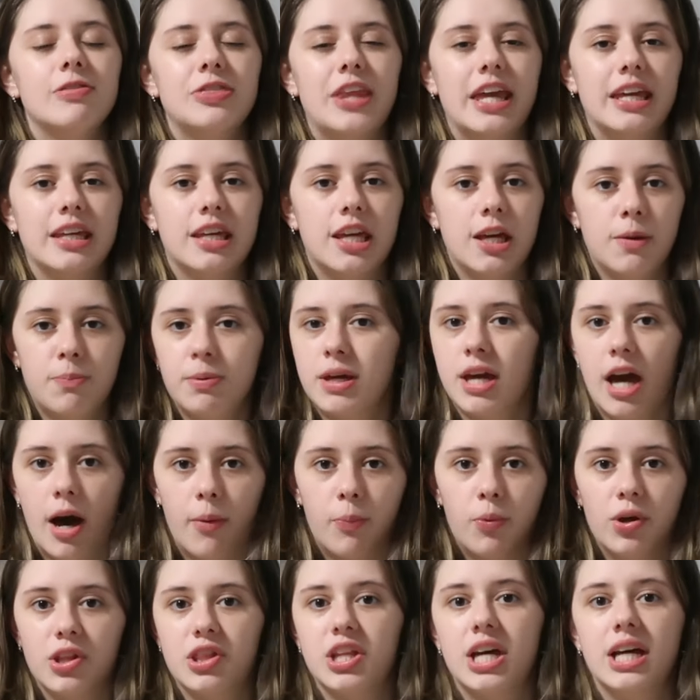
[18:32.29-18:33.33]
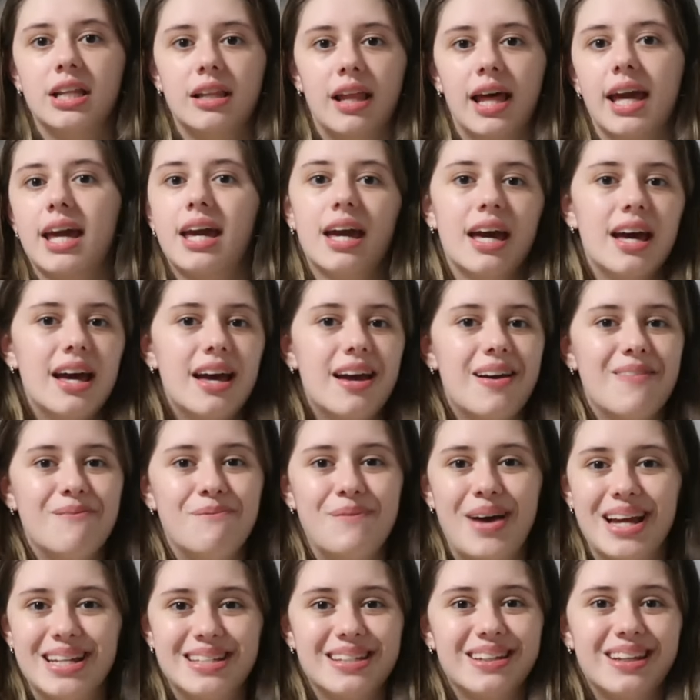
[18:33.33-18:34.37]
and keeping up with it like
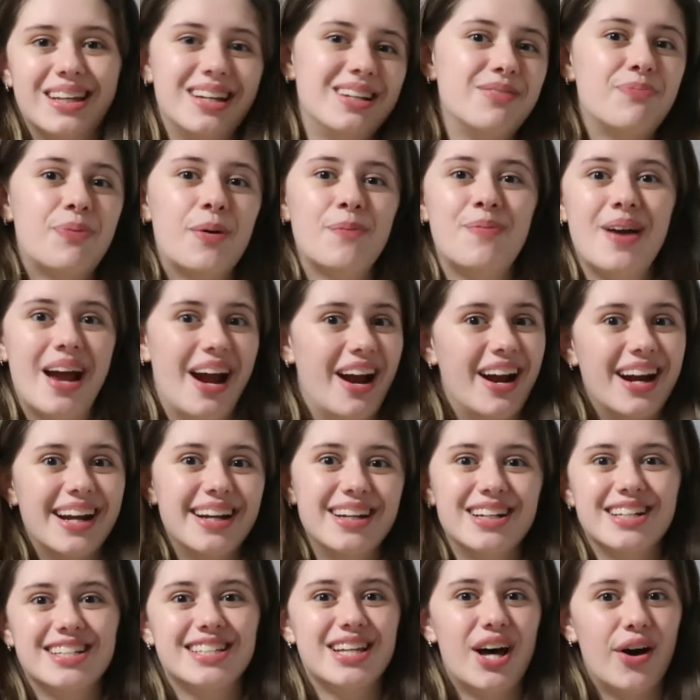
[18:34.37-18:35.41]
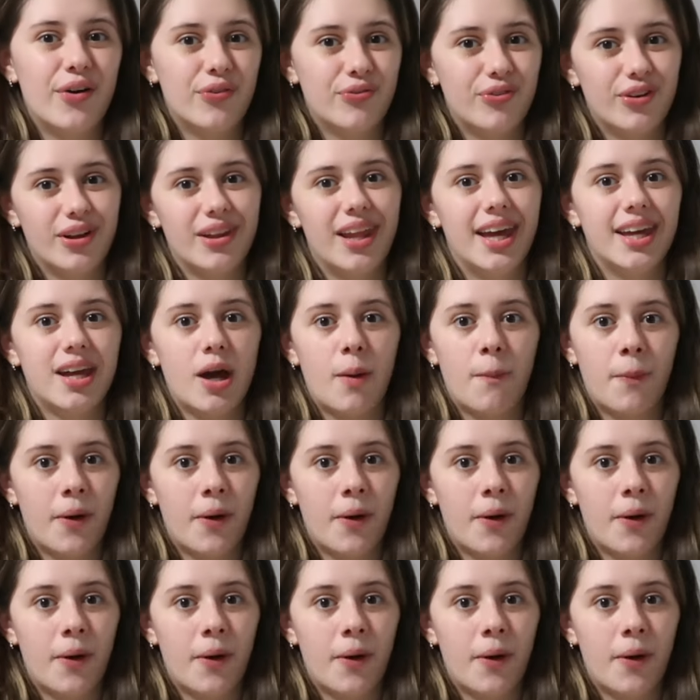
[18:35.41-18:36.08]
mentally preparing yourself for like a